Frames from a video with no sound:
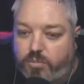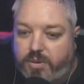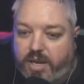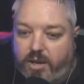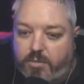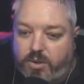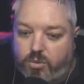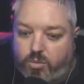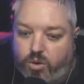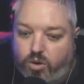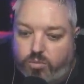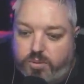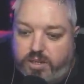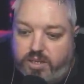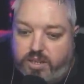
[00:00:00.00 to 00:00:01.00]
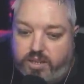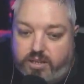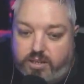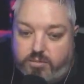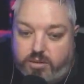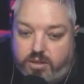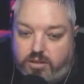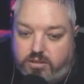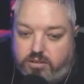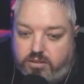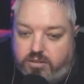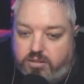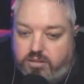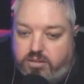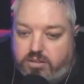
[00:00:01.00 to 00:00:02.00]
better with the wall being there as well,
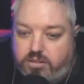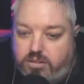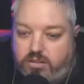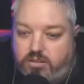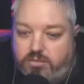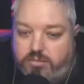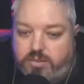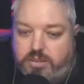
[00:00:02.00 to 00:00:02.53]
so it's, you know.